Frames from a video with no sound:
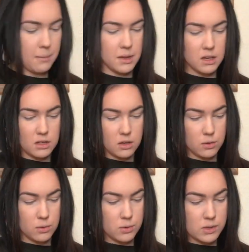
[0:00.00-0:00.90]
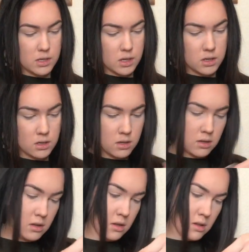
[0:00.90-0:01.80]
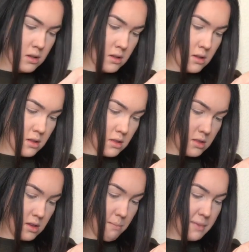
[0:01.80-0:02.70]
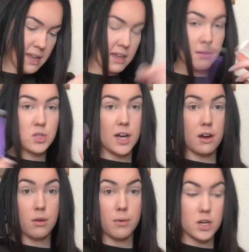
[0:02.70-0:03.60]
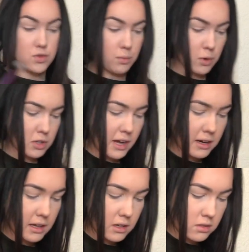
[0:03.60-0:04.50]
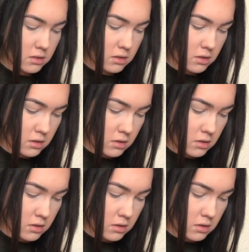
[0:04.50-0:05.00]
And I'm going to use the medium shadow brush from Real Techniques.